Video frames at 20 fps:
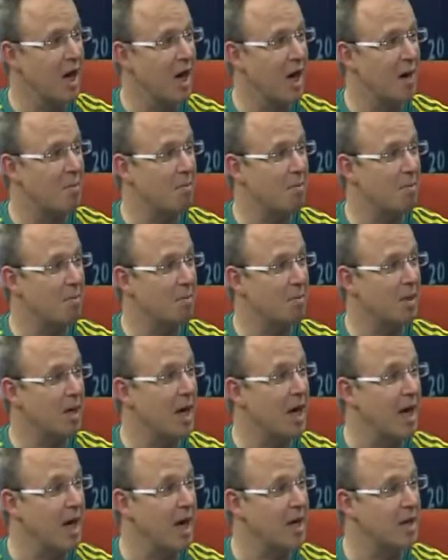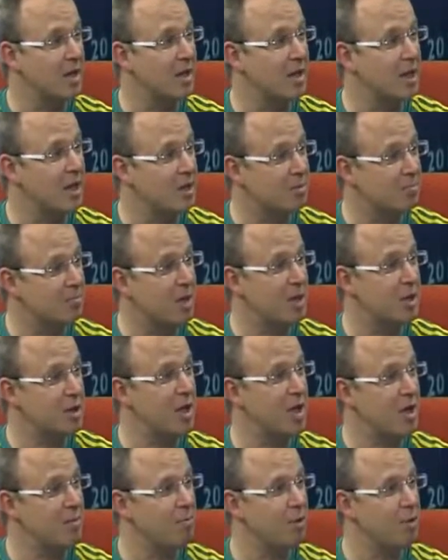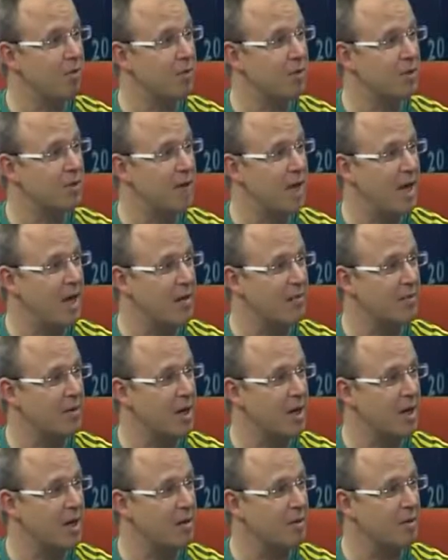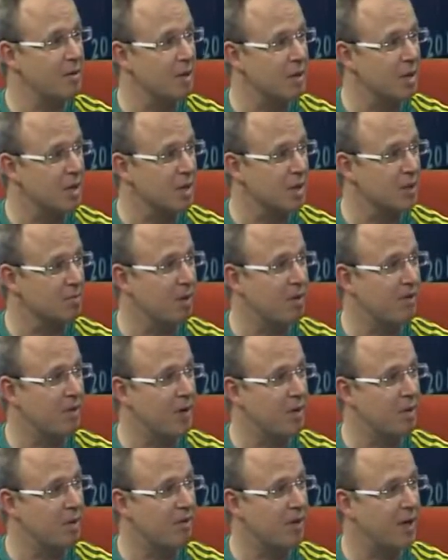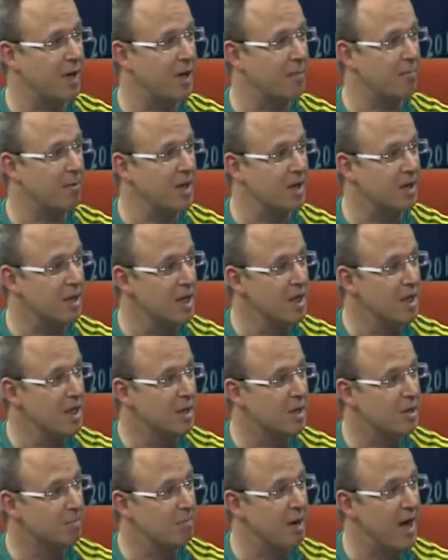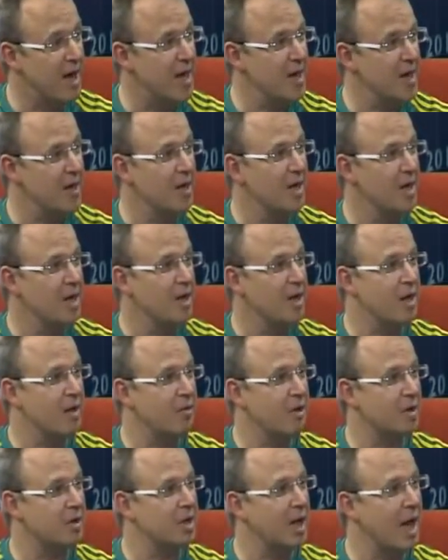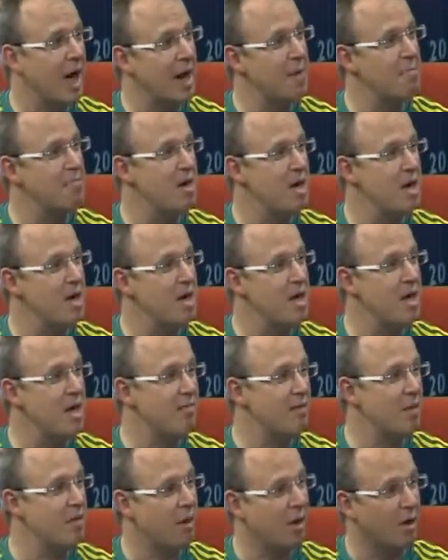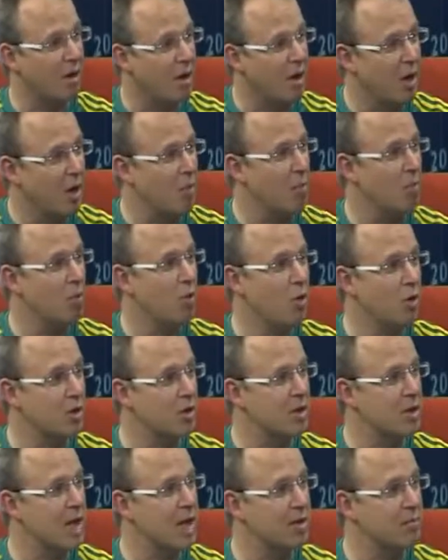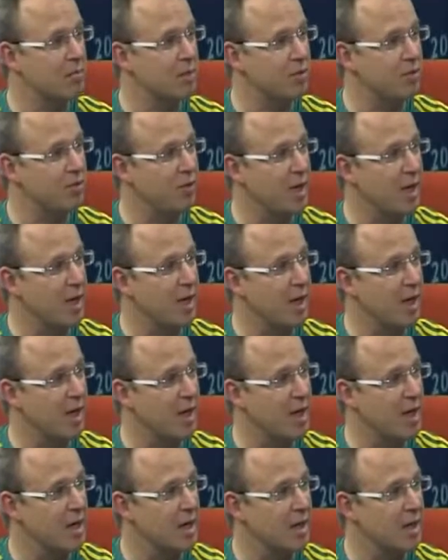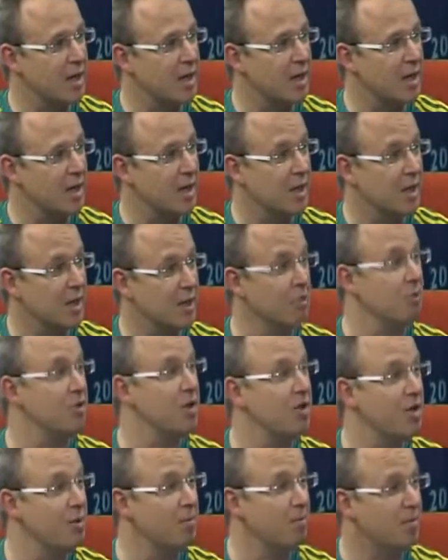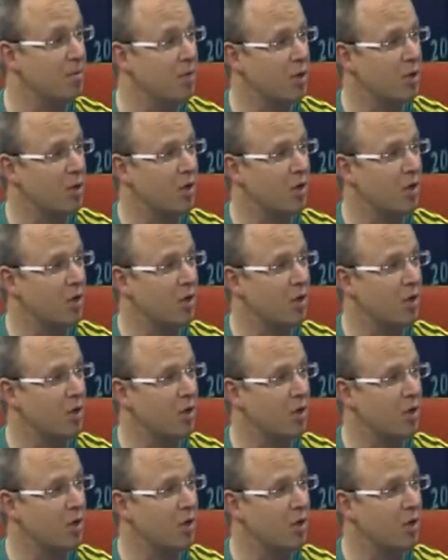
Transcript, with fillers: Mm. Um, and especially in Bloemfontein, when uh, Bafana Bafana played Spain, there was an unbelievable mood and atmosphere and uh, rhythm